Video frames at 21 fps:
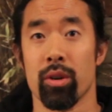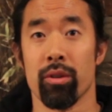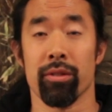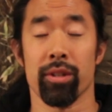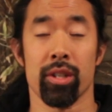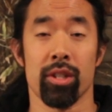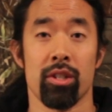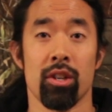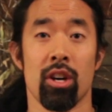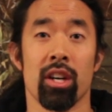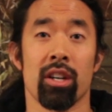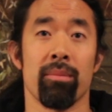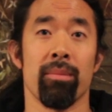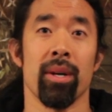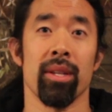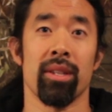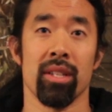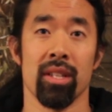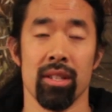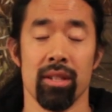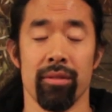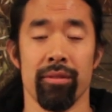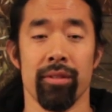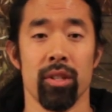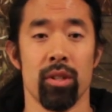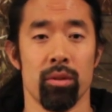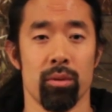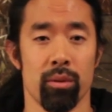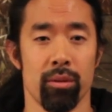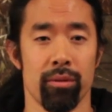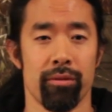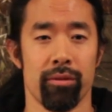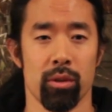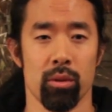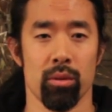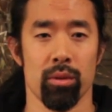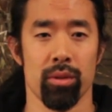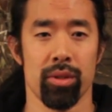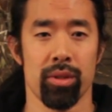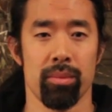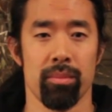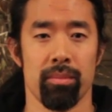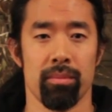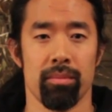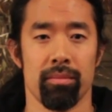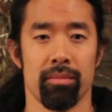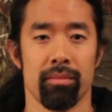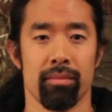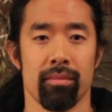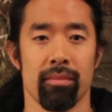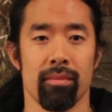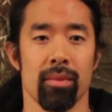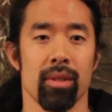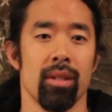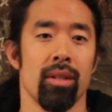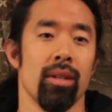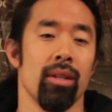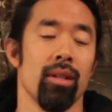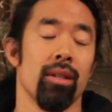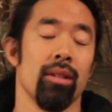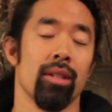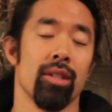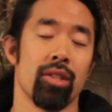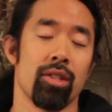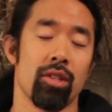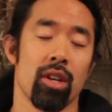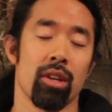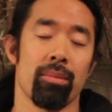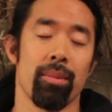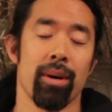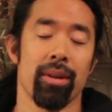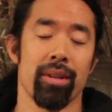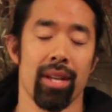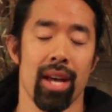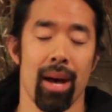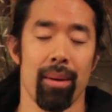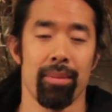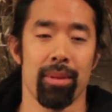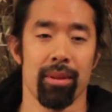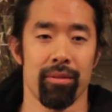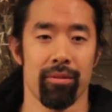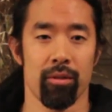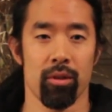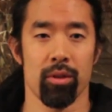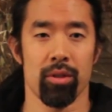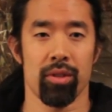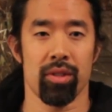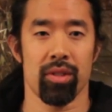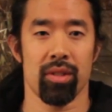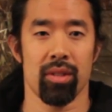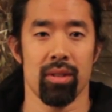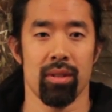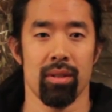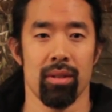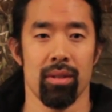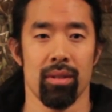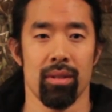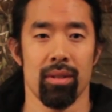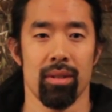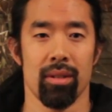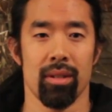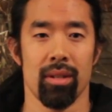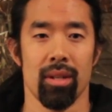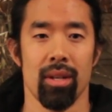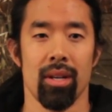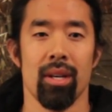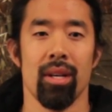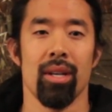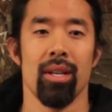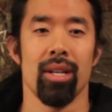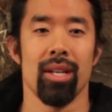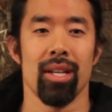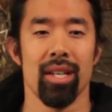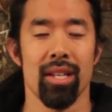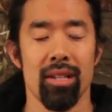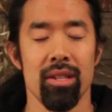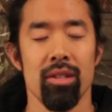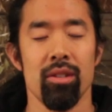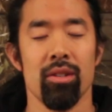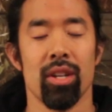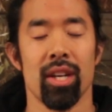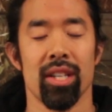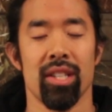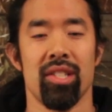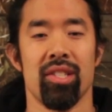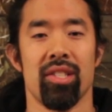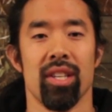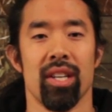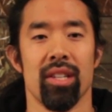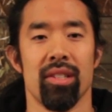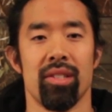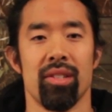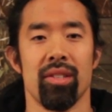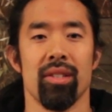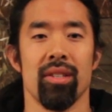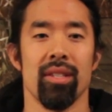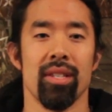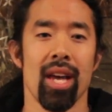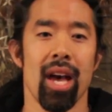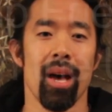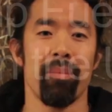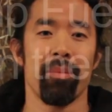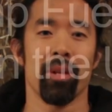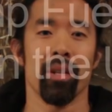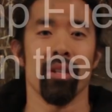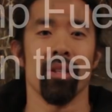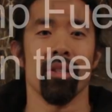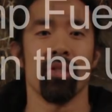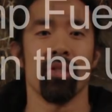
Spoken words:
over to talking about the individual fuels. Let's talk about naphtha first. In the United States, naphtha